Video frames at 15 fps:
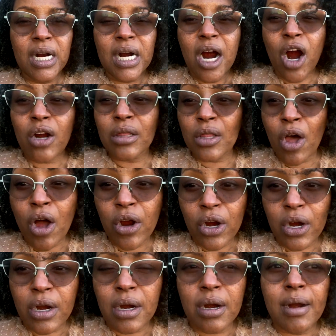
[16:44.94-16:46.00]
are
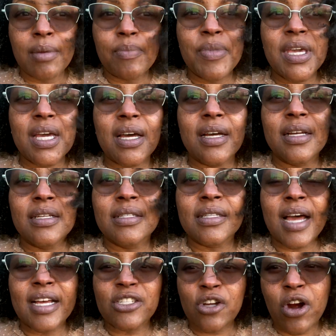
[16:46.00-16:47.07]
longer because
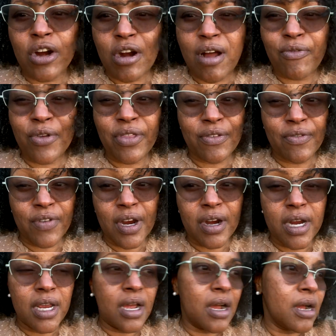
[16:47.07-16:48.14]
I started off with a
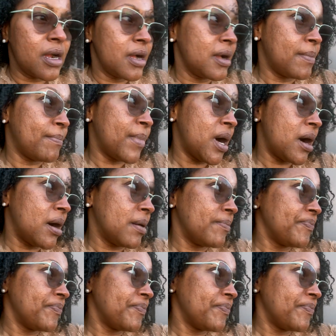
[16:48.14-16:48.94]
very young mom.